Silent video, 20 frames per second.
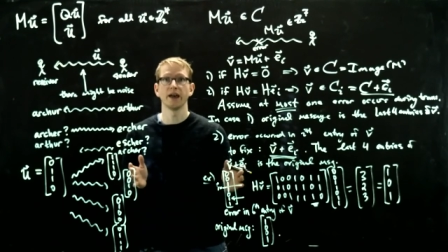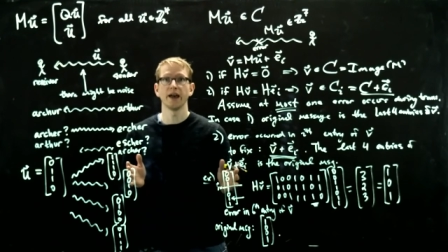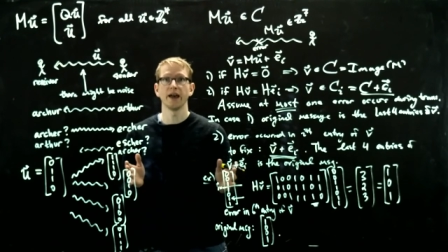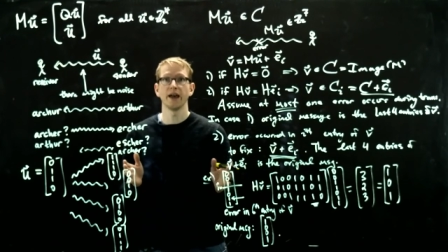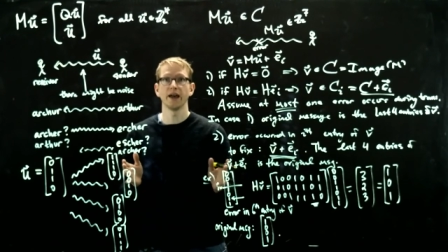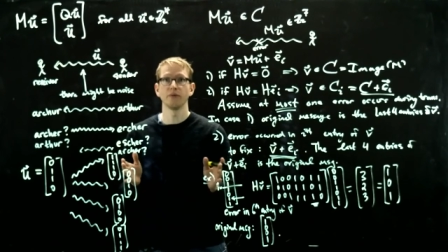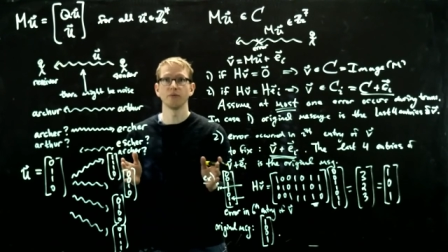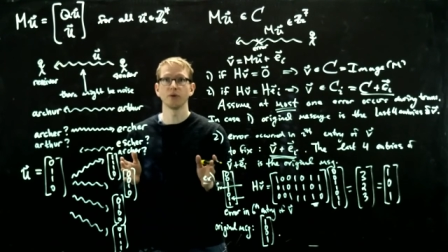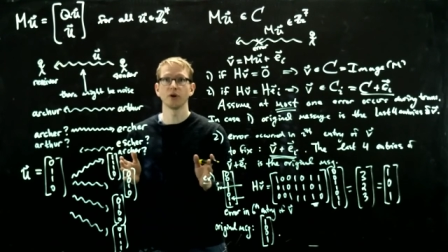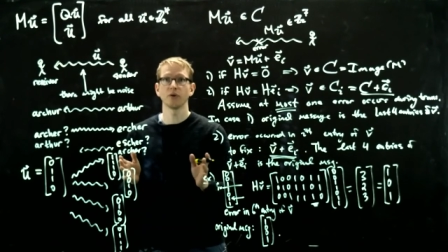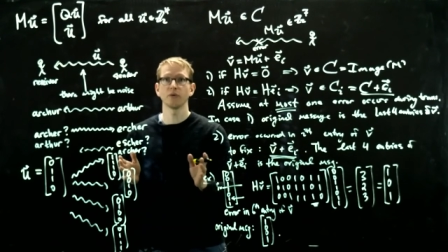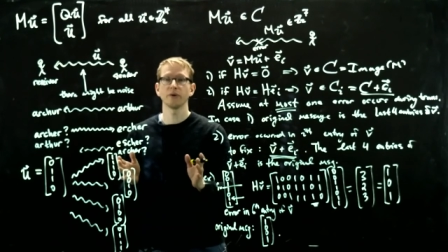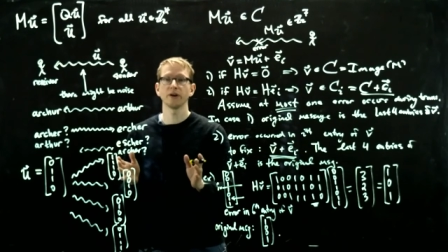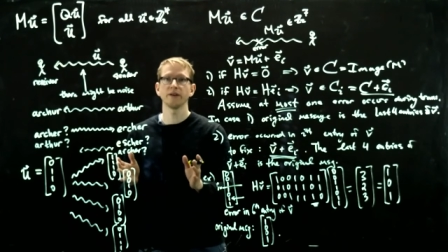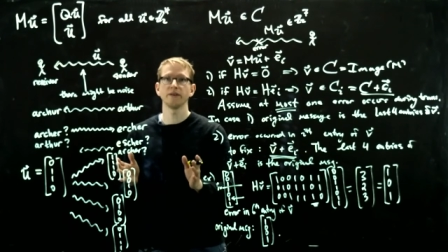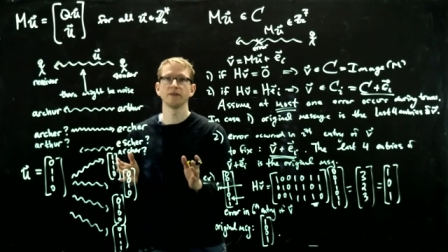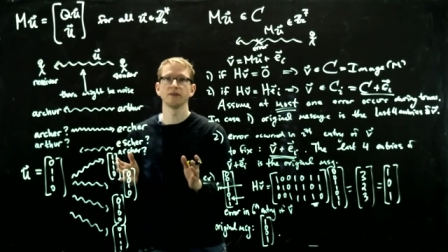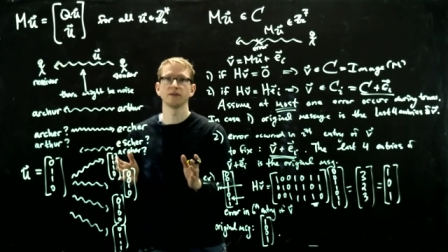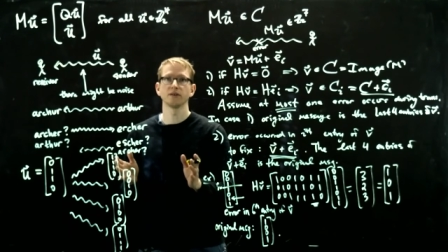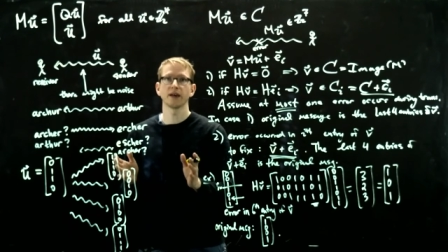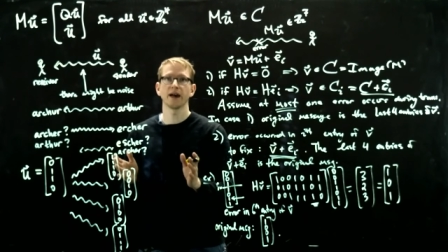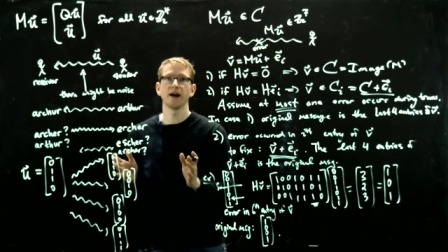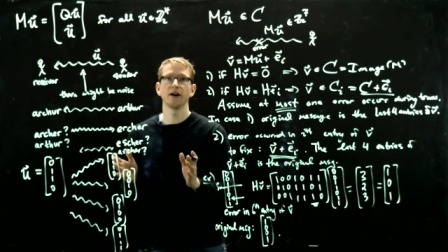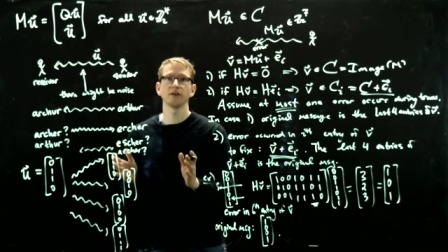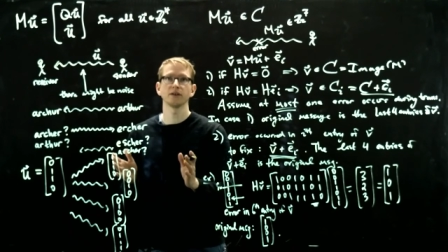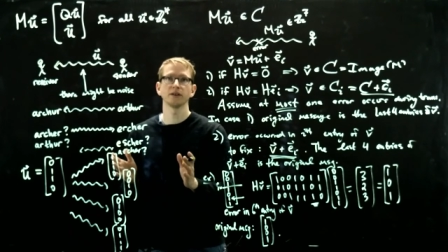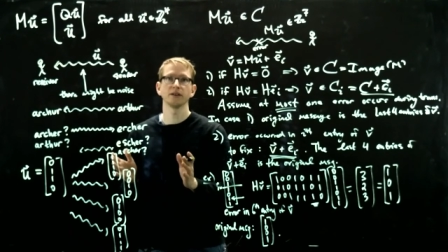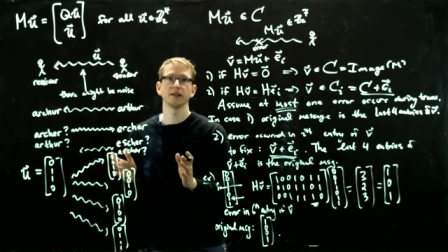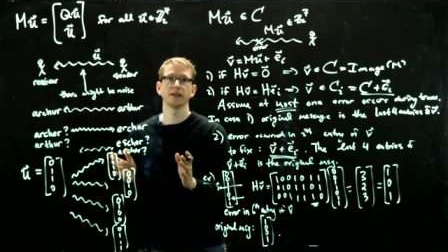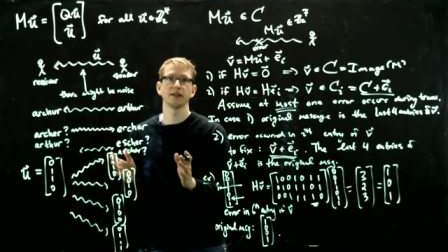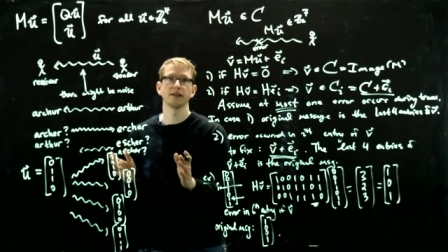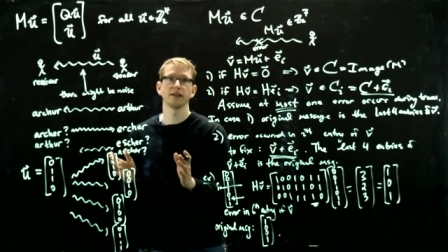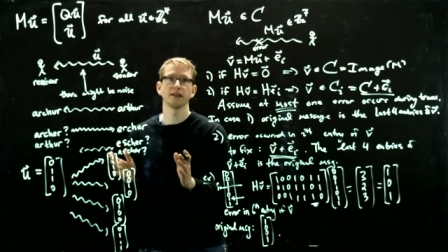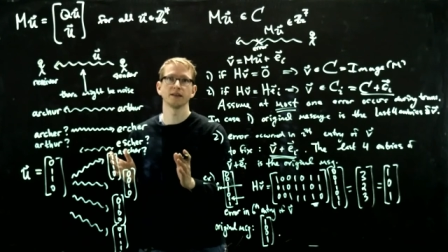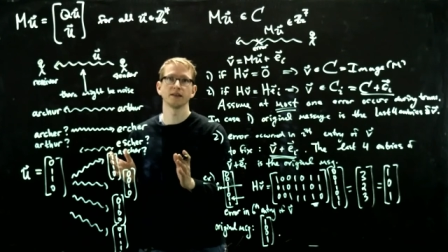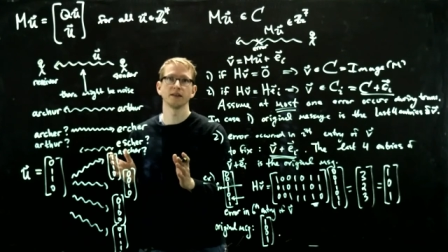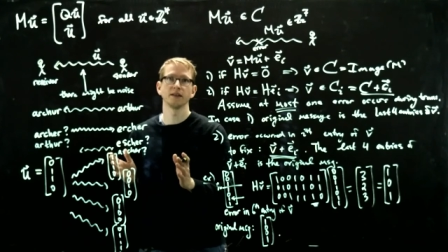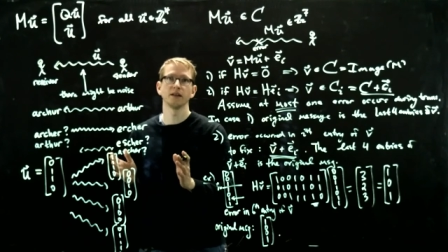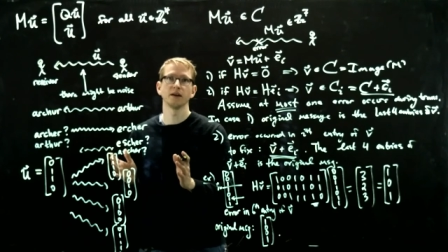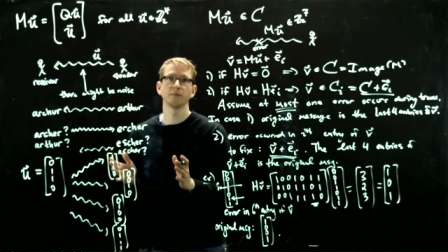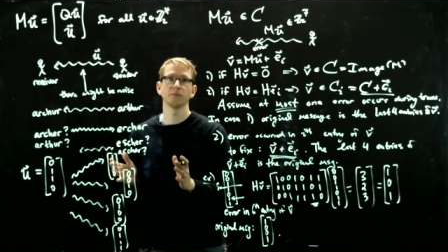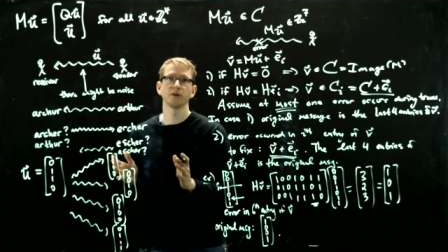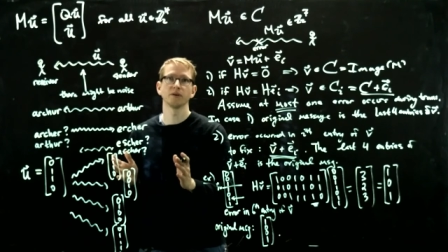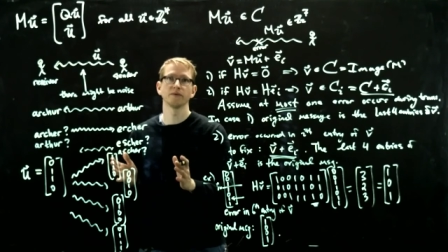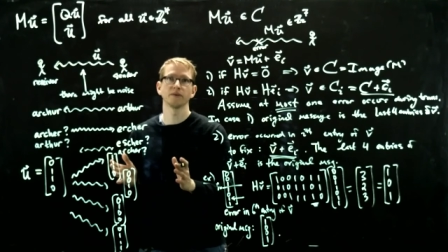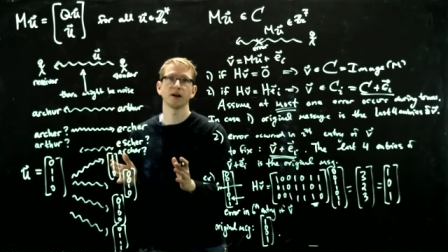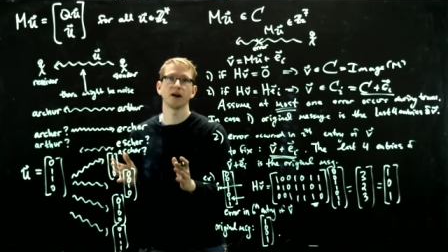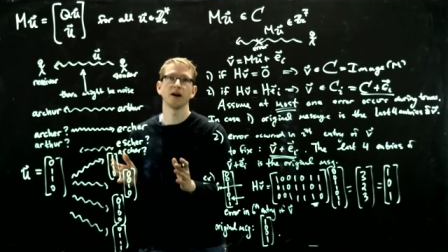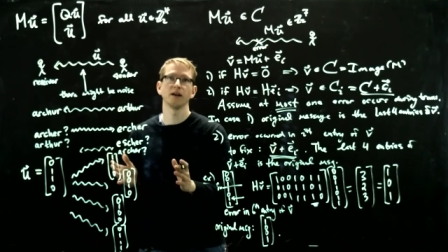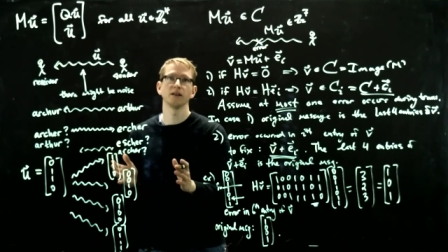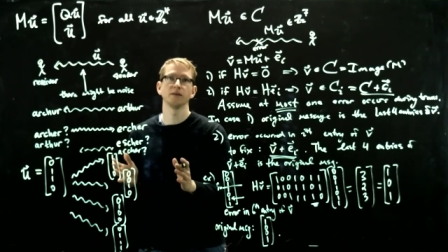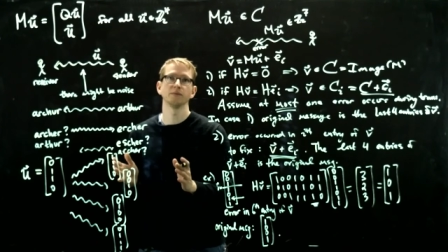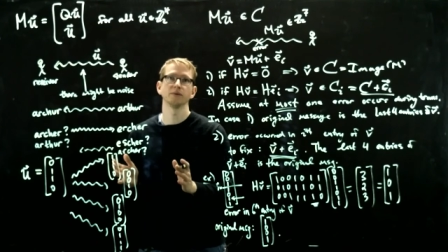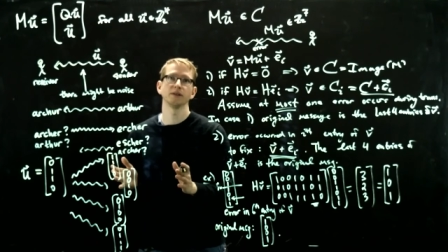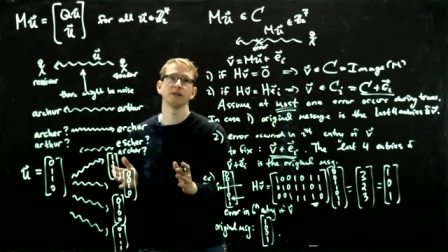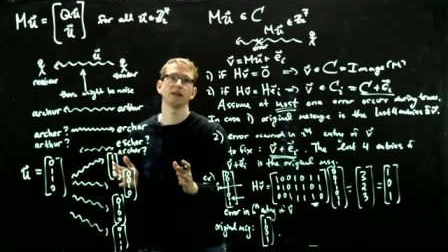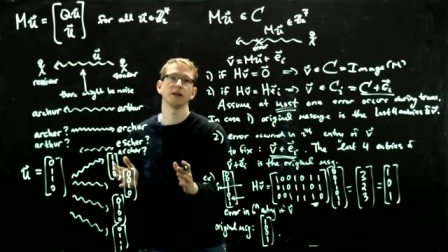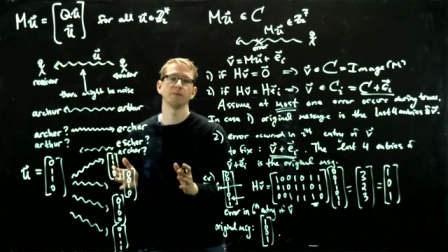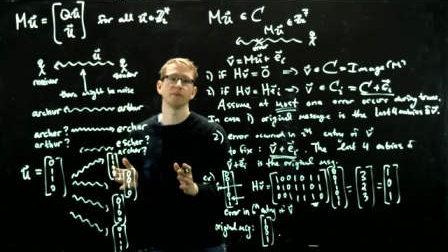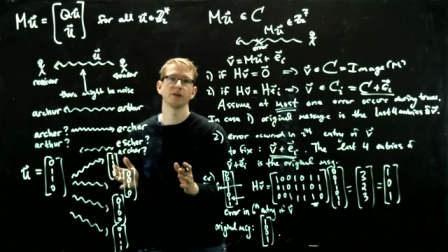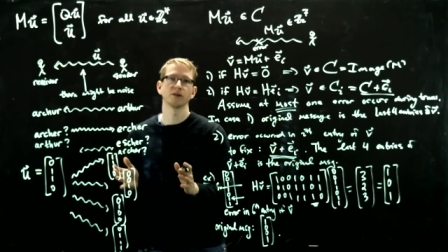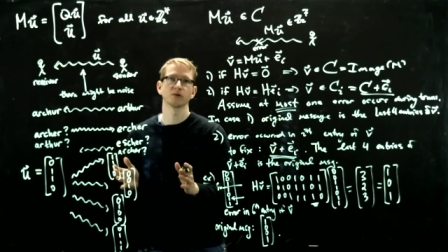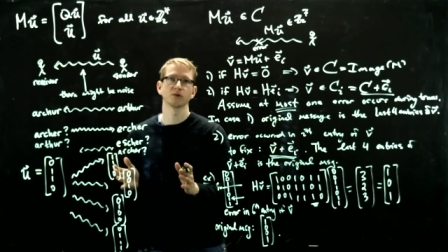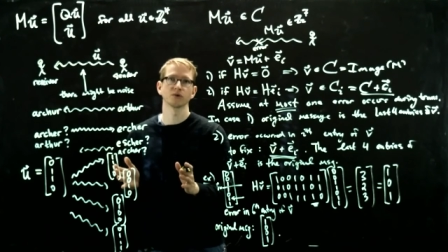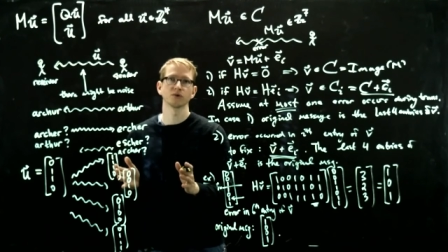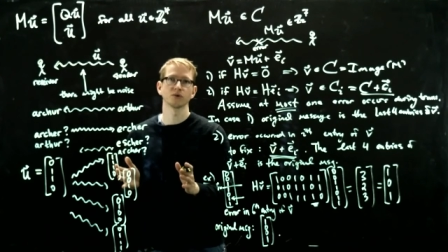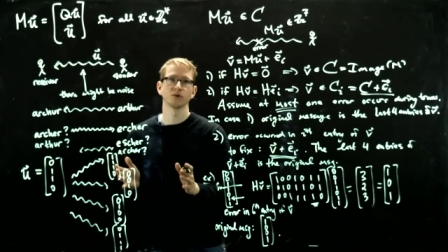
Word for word: And we already calculated that the number of columns in that matrix